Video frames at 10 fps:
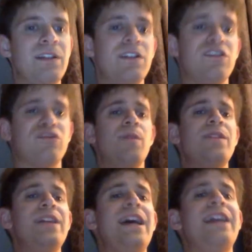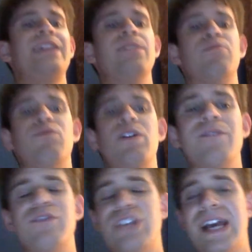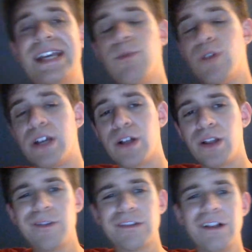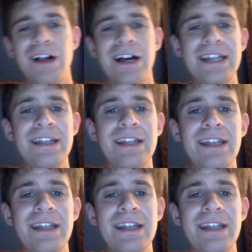Strowman then ended up running over Chad Gable with a clothesline.